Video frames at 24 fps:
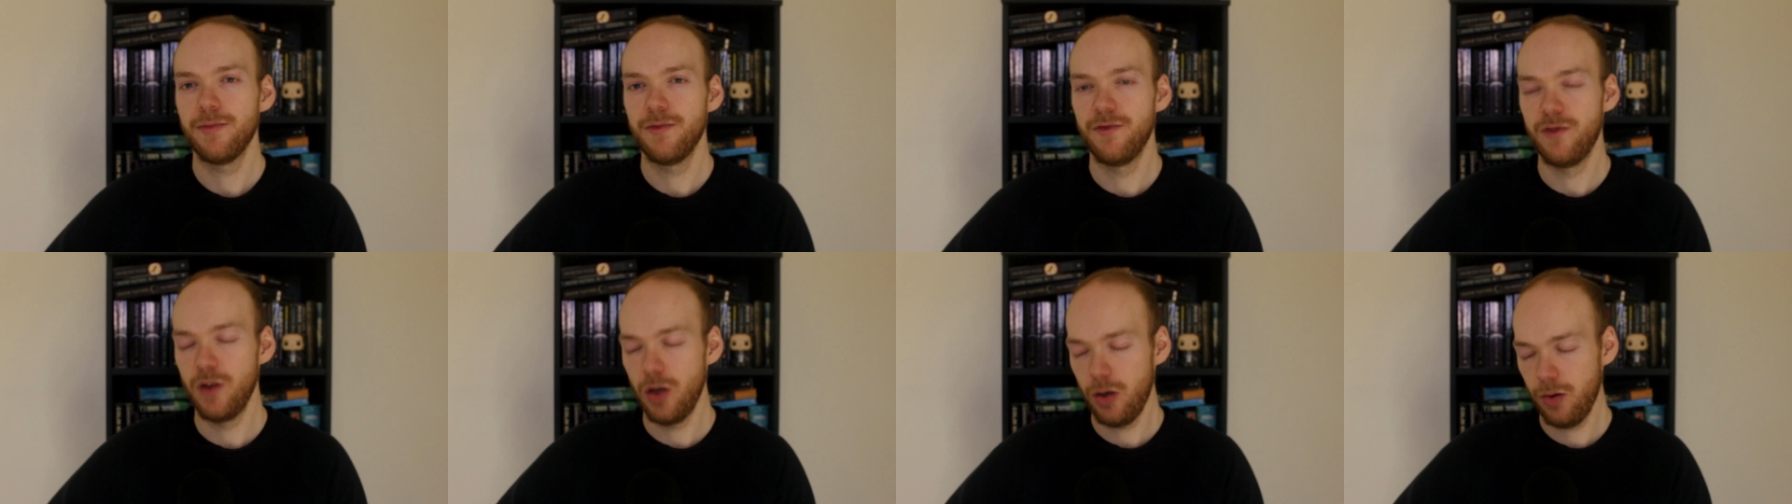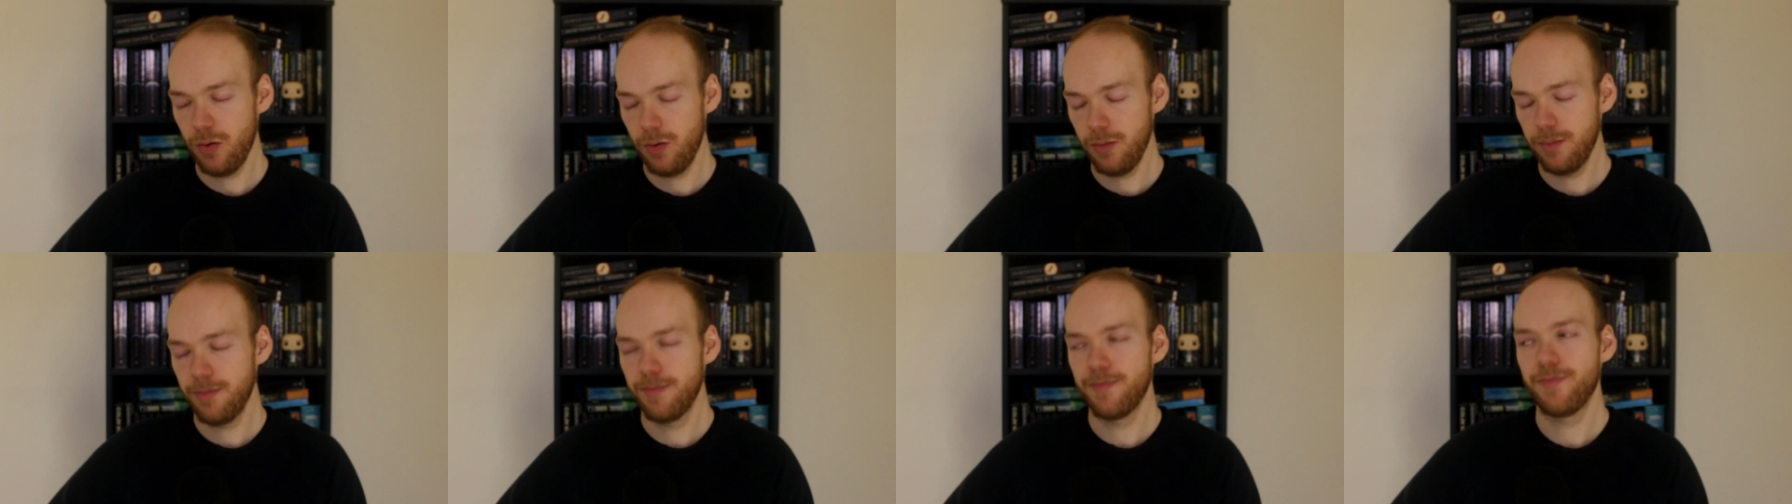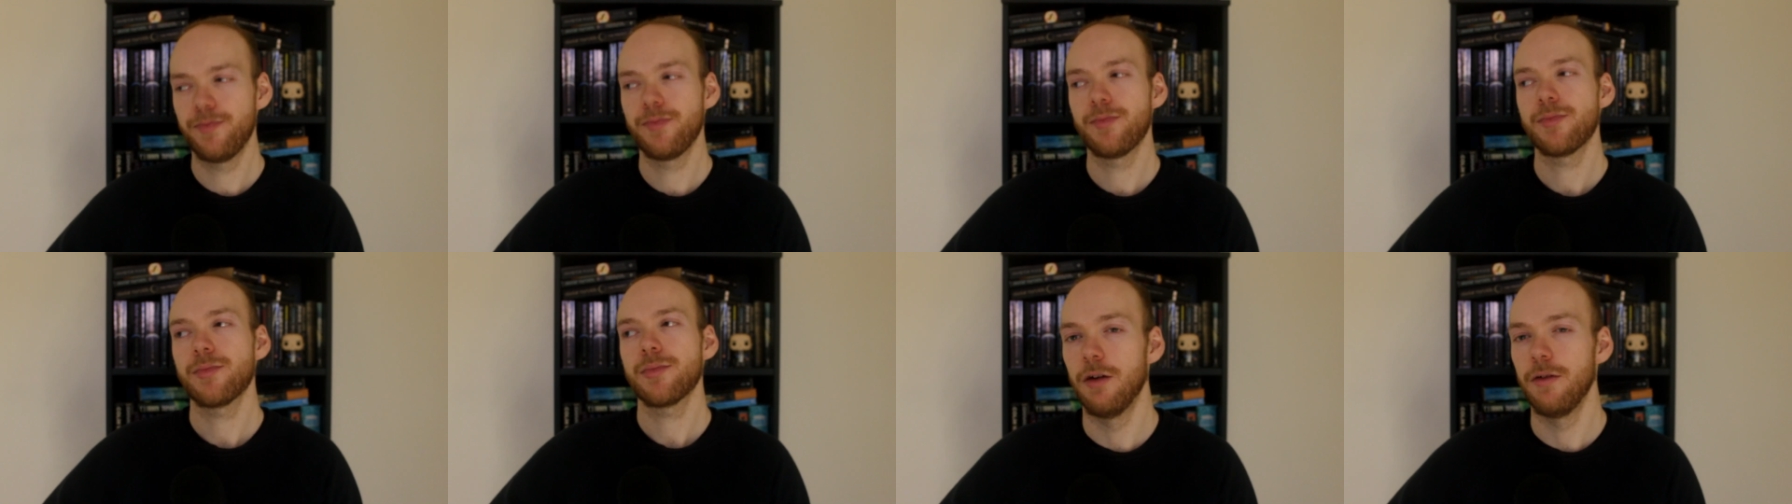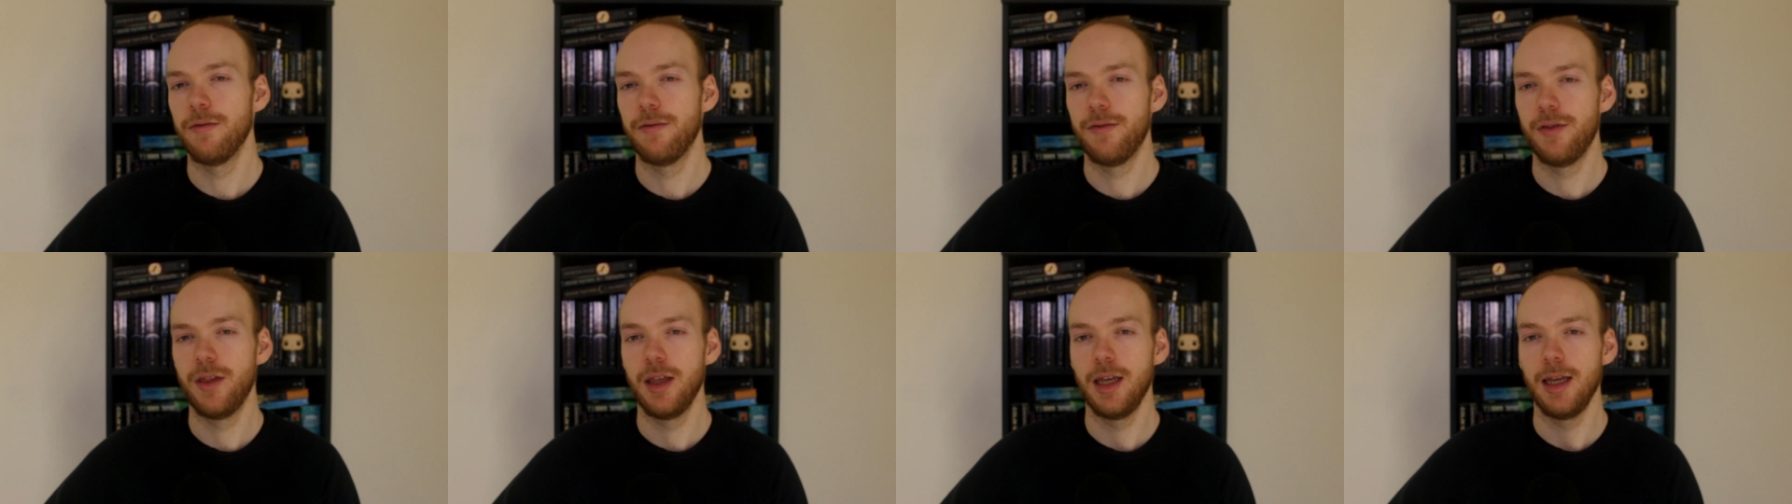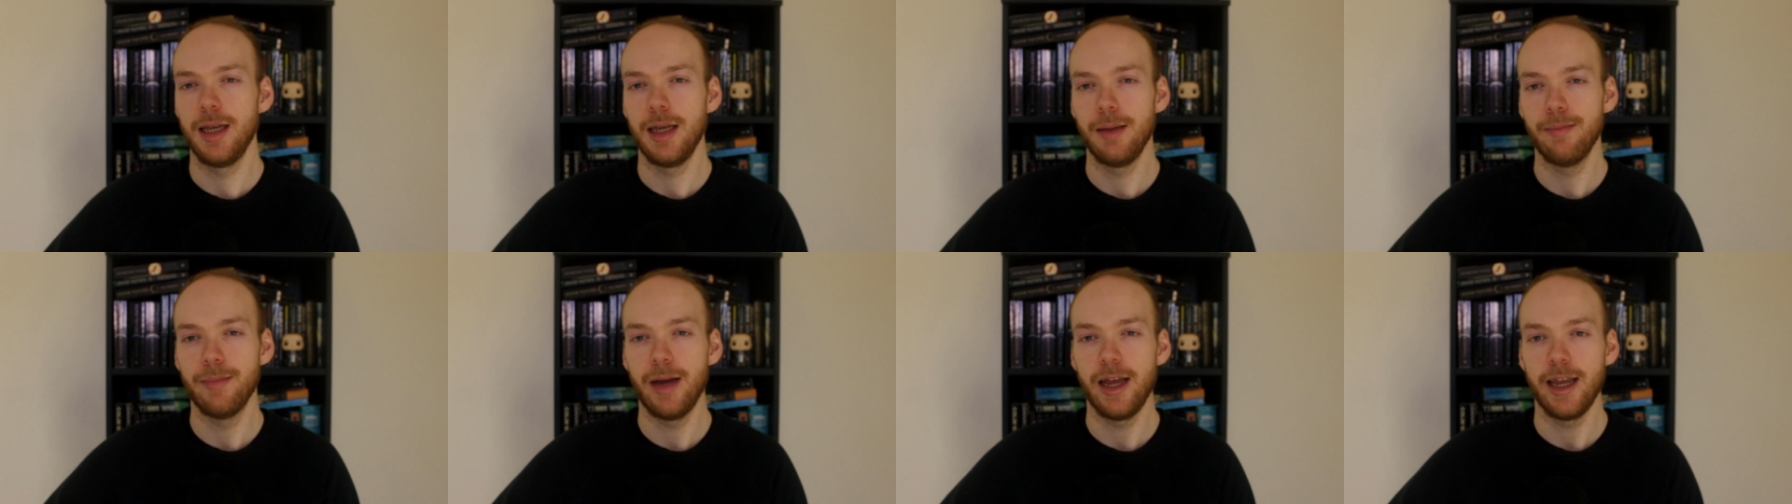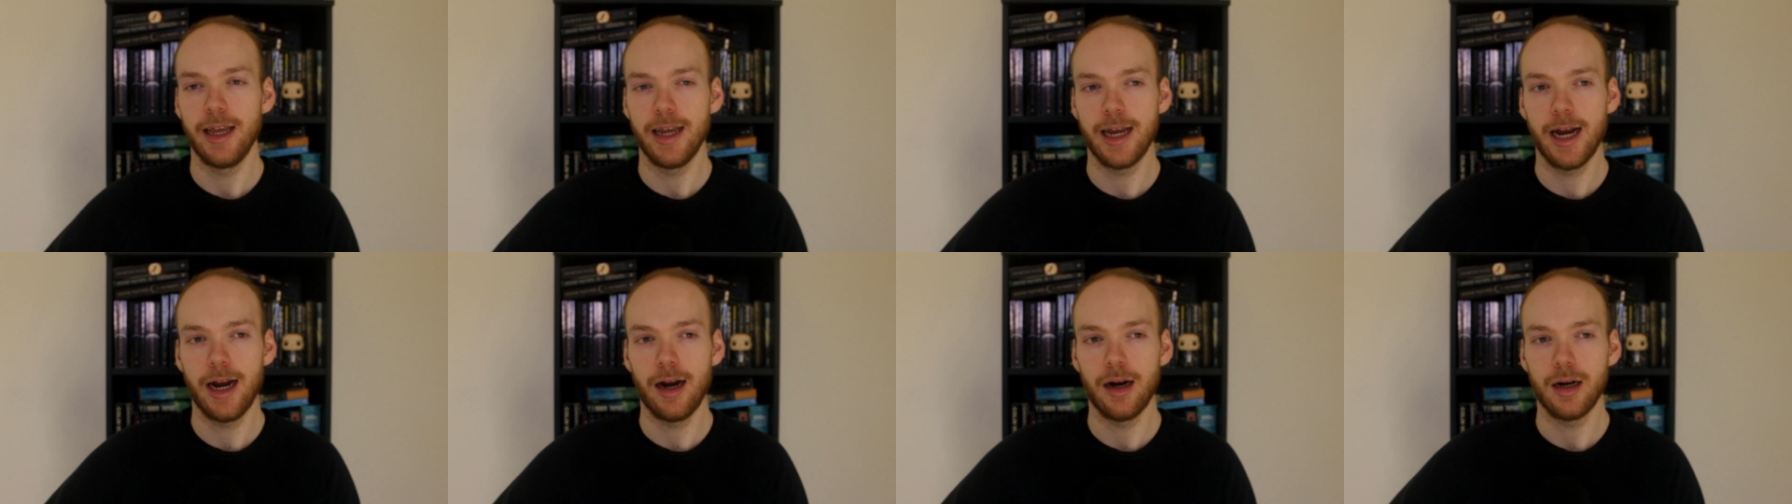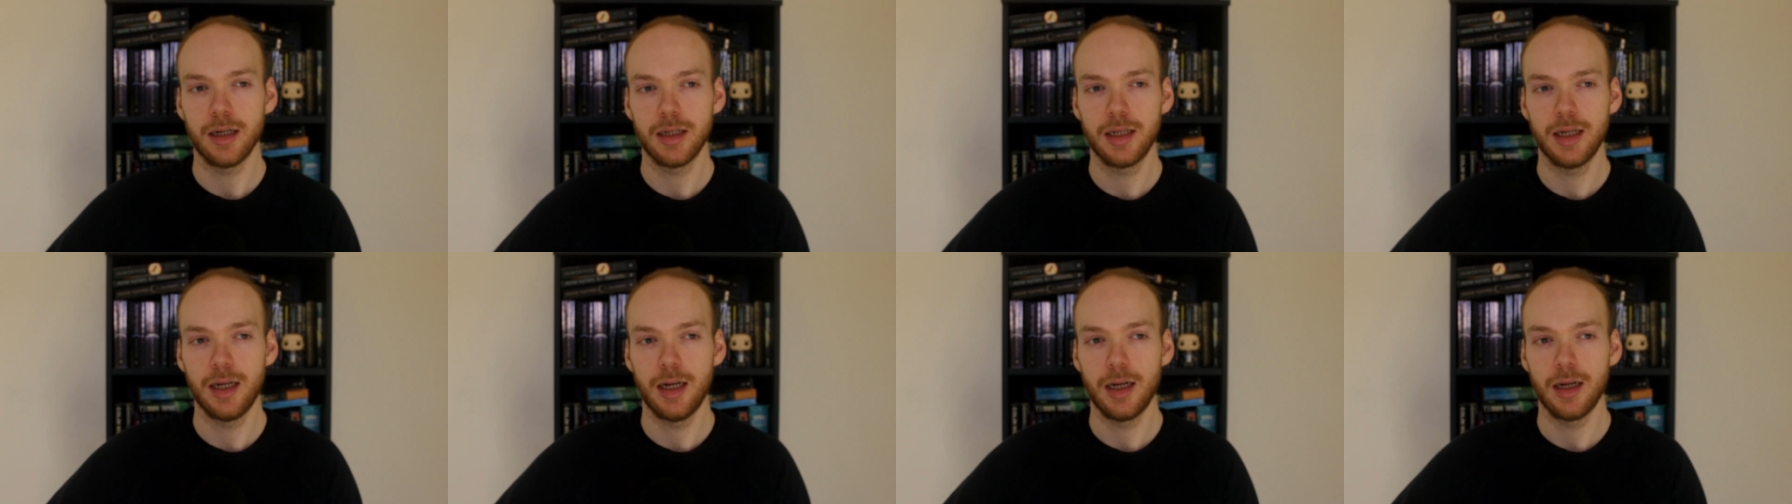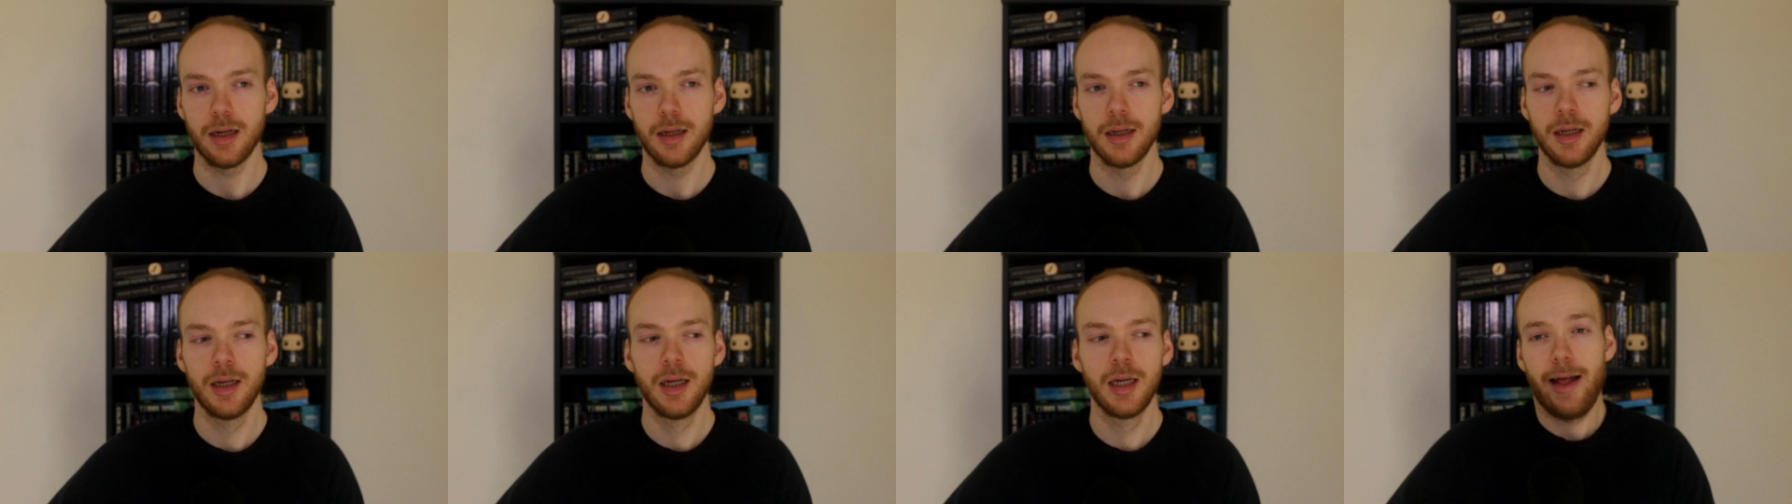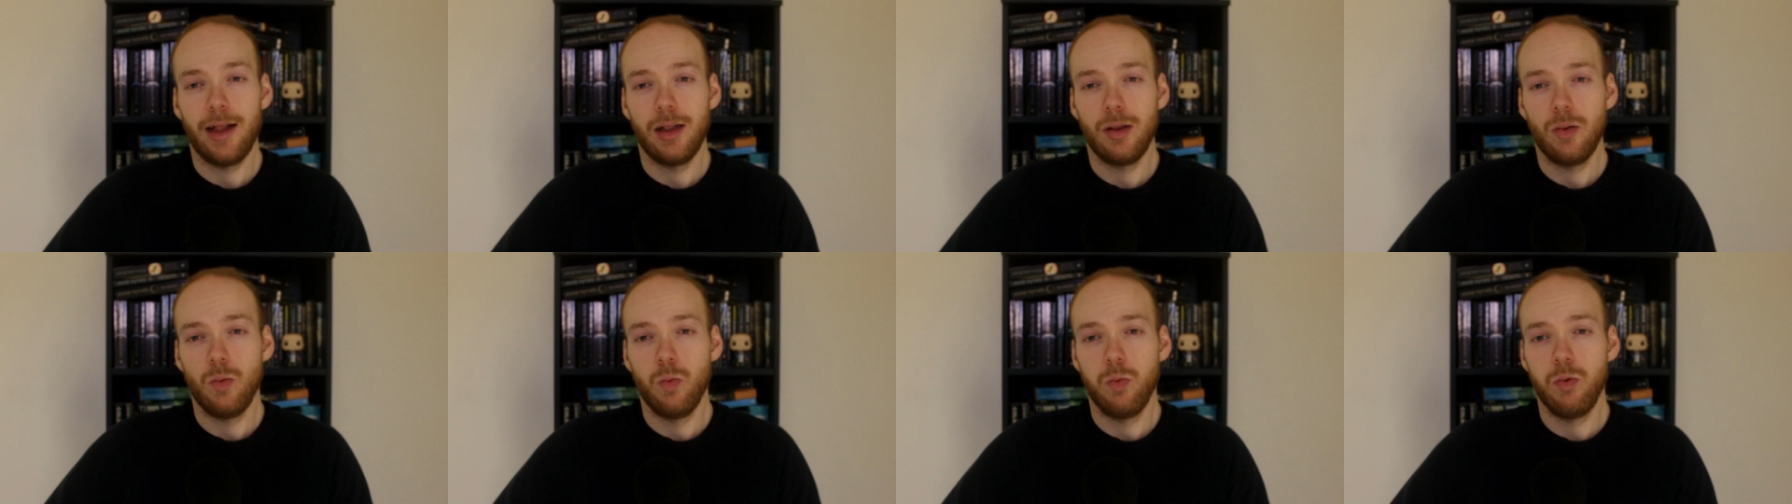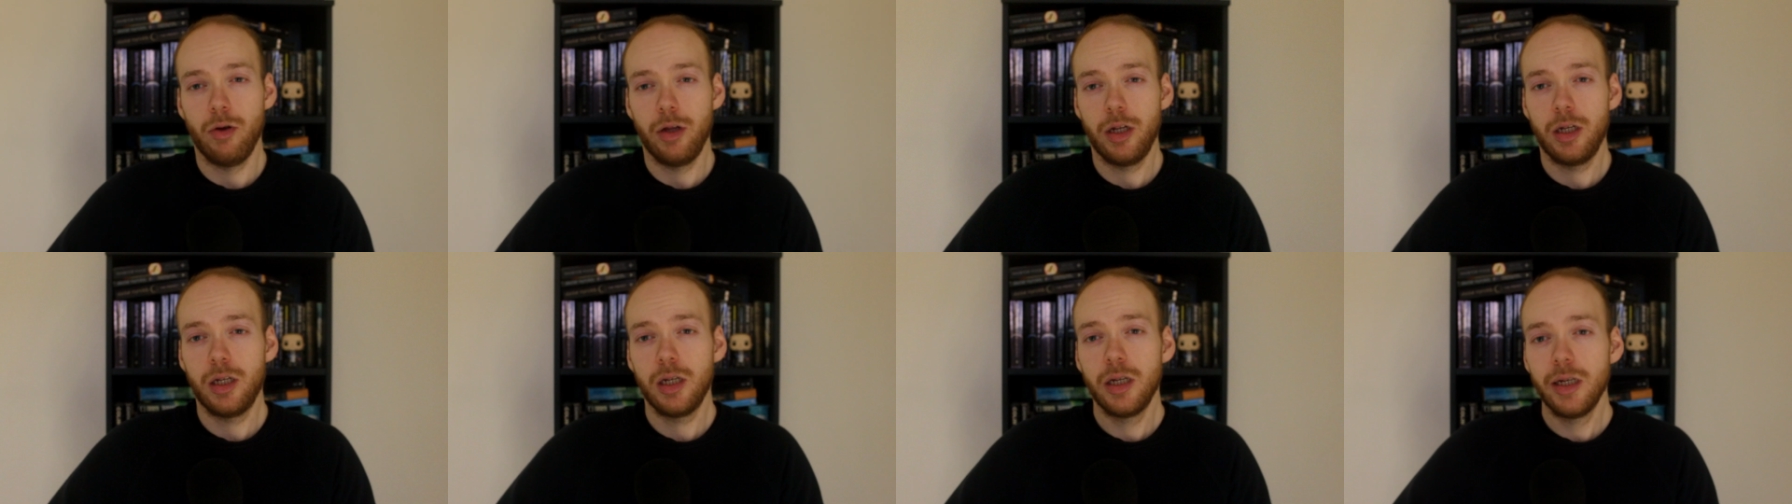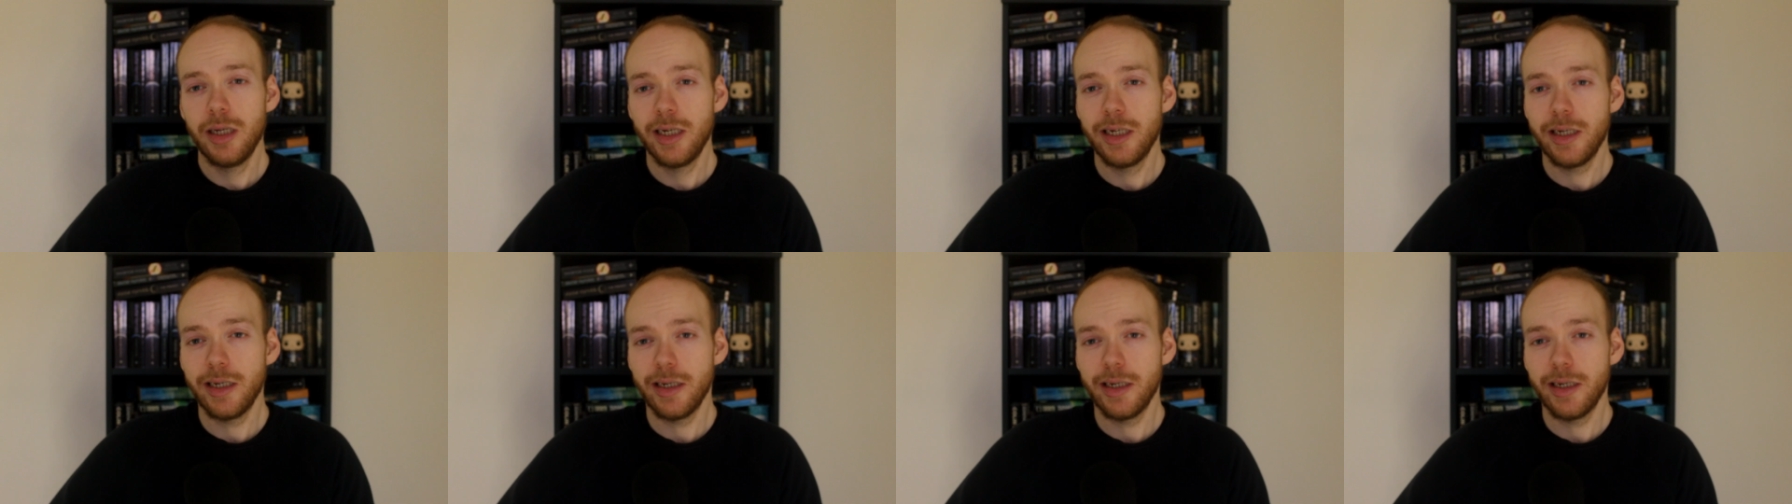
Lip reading: view of the main character, Elwood,